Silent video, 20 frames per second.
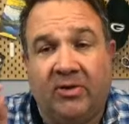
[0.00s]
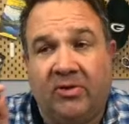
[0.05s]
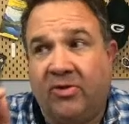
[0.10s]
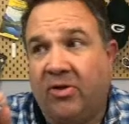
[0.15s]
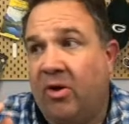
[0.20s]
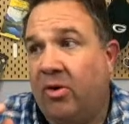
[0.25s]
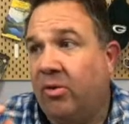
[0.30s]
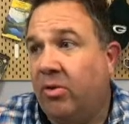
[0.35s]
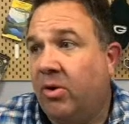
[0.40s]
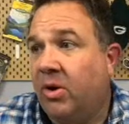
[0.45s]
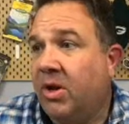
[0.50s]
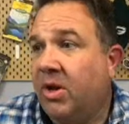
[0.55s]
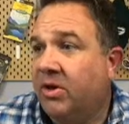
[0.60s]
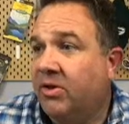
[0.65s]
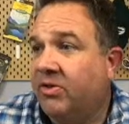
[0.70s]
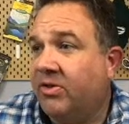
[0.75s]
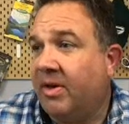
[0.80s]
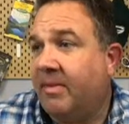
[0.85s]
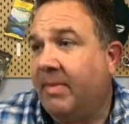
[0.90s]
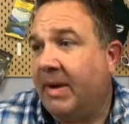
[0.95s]
So
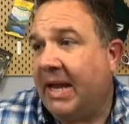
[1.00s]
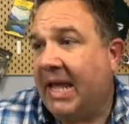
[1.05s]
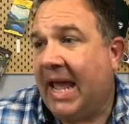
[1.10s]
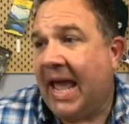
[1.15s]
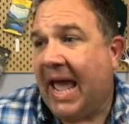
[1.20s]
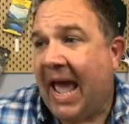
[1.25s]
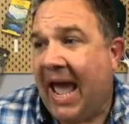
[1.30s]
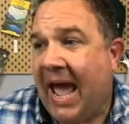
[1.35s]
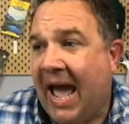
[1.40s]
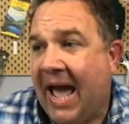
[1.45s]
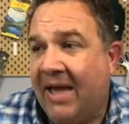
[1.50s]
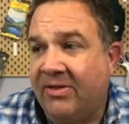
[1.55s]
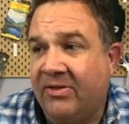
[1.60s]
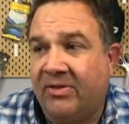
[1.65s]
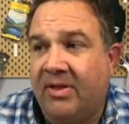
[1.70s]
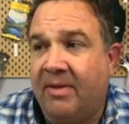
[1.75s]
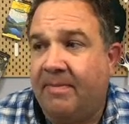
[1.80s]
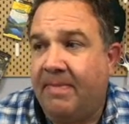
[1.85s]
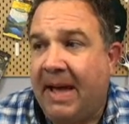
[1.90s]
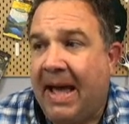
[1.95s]
somebody
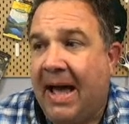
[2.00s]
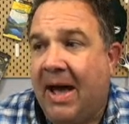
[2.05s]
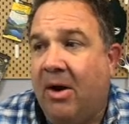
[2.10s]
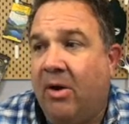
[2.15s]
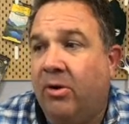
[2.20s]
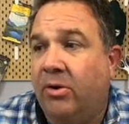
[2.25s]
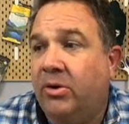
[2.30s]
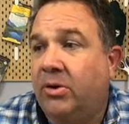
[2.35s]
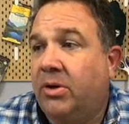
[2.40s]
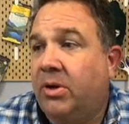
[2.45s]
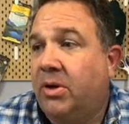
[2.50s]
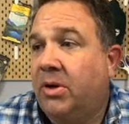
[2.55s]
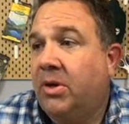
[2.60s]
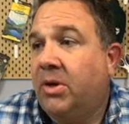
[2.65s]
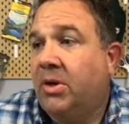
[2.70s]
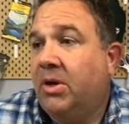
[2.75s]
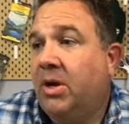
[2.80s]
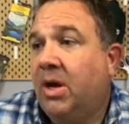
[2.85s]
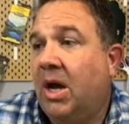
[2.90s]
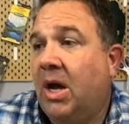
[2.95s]
asked about
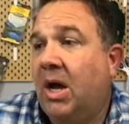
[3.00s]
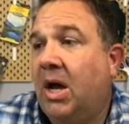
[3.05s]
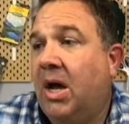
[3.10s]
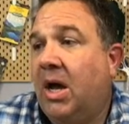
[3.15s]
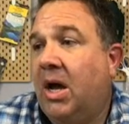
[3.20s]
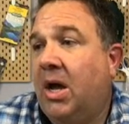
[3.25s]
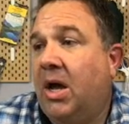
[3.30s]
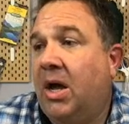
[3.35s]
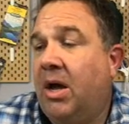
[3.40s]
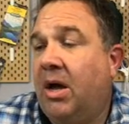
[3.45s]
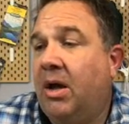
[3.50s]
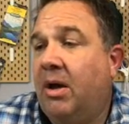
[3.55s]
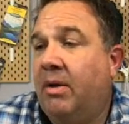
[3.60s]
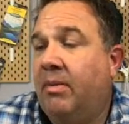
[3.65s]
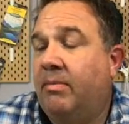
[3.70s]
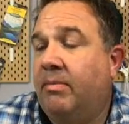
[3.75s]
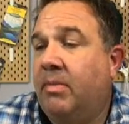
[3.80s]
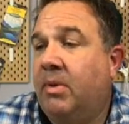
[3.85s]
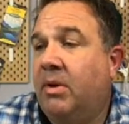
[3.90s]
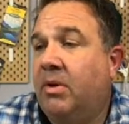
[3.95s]

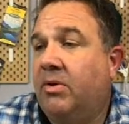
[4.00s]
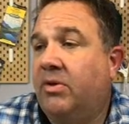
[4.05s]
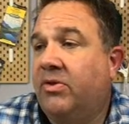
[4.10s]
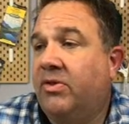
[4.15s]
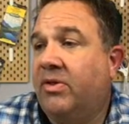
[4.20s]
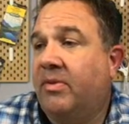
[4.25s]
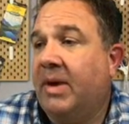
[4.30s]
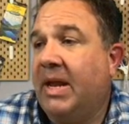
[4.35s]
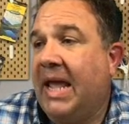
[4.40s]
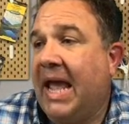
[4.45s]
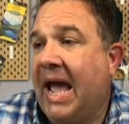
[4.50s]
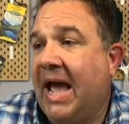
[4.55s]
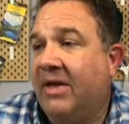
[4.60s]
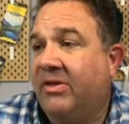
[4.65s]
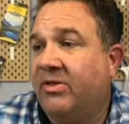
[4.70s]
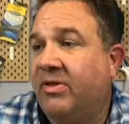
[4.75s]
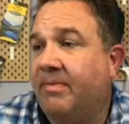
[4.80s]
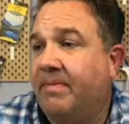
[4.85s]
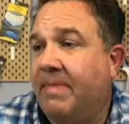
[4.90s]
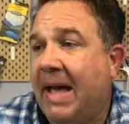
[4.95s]

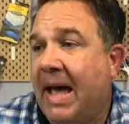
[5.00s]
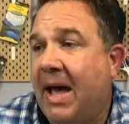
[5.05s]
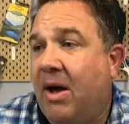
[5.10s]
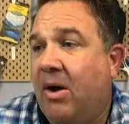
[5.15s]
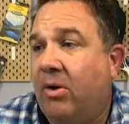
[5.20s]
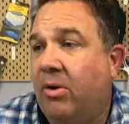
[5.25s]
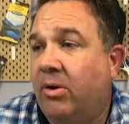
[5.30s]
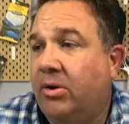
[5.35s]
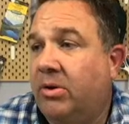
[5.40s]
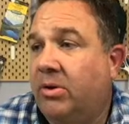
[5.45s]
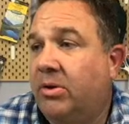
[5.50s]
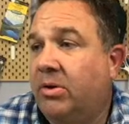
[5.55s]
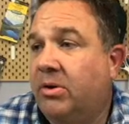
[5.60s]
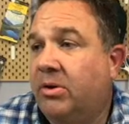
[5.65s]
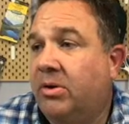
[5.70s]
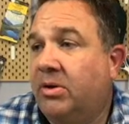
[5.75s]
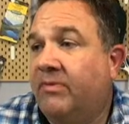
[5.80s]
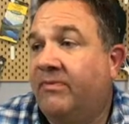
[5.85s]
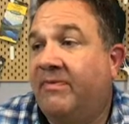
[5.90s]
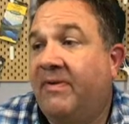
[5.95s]

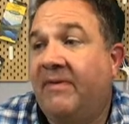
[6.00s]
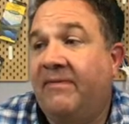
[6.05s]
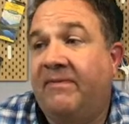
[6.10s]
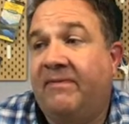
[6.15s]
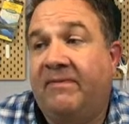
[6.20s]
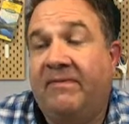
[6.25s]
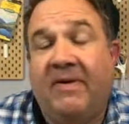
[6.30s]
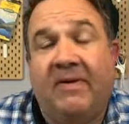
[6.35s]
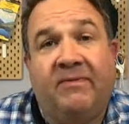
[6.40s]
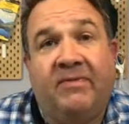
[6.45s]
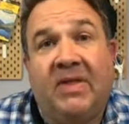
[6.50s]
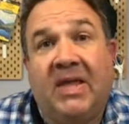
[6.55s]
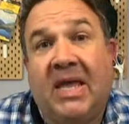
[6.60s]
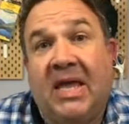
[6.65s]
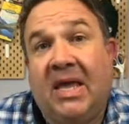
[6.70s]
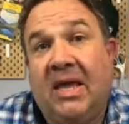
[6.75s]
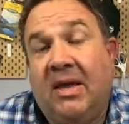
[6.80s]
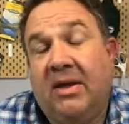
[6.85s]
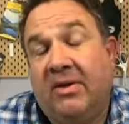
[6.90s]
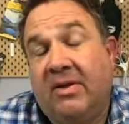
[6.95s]

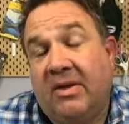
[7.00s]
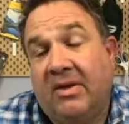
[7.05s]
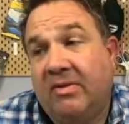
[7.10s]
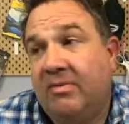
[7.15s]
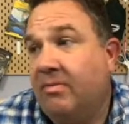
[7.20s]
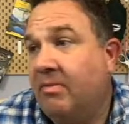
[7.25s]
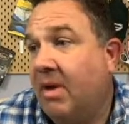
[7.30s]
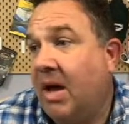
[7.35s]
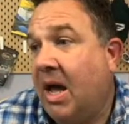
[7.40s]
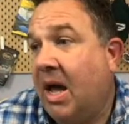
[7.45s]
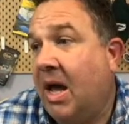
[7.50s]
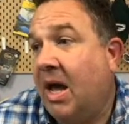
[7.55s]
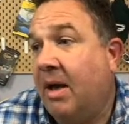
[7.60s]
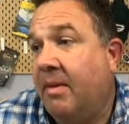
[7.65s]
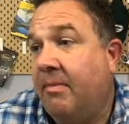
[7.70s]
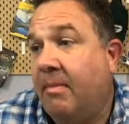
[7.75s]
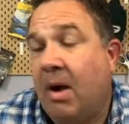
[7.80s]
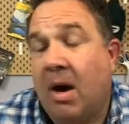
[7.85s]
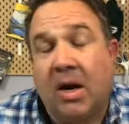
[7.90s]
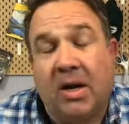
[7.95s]
50
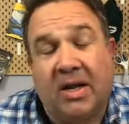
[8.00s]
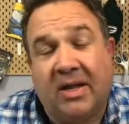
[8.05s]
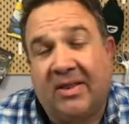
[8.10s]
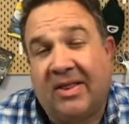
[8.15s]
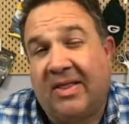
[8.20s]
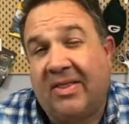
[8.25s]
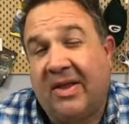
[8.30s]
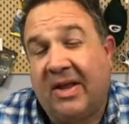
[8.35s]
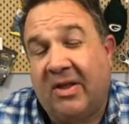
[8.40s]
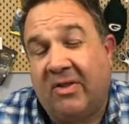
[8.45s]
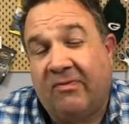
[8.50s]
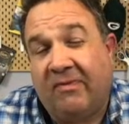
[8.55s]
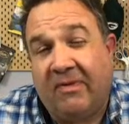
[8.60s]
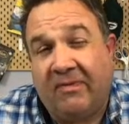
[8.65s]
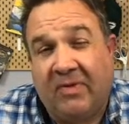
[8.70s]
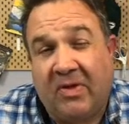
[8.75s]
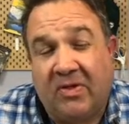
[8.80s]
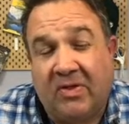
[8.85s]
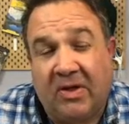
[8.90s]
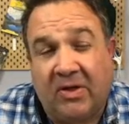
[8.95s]
markets. I think it's
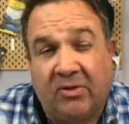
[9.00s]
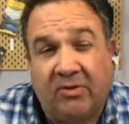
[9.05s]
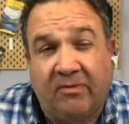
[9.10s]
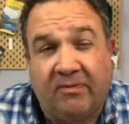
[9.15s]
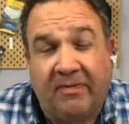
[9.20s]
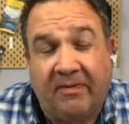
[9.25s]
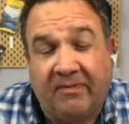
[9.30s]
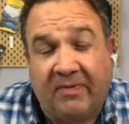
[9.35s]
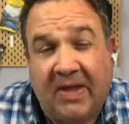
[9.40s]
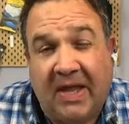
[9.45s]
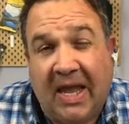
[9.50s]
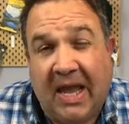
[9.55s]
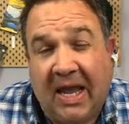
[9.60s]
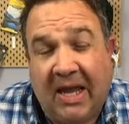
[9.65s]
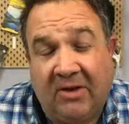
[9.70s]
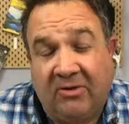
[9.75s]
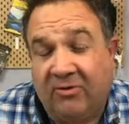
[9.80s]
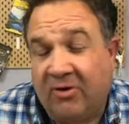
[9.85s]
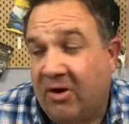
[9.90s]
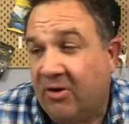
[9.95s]
56 or
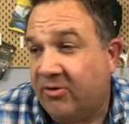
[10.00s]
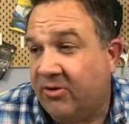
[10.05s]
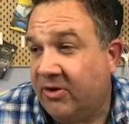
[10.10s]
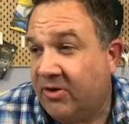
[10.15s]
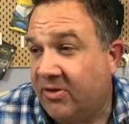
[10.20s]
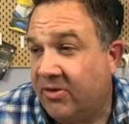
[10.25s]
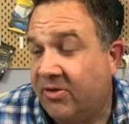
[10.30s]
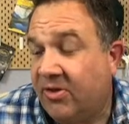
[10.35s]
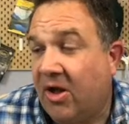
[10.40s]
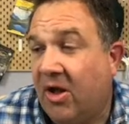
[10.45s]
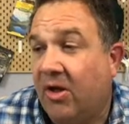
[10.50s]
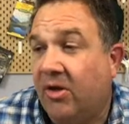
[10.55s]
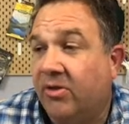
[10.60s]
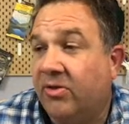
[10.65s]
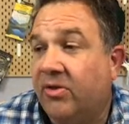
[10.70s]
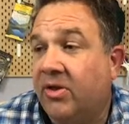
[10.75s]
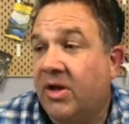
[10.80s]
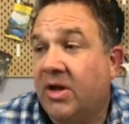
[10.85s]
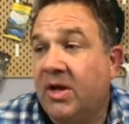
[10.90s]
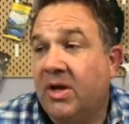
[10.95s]
58 charging
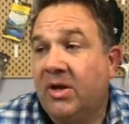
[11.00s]
stalls.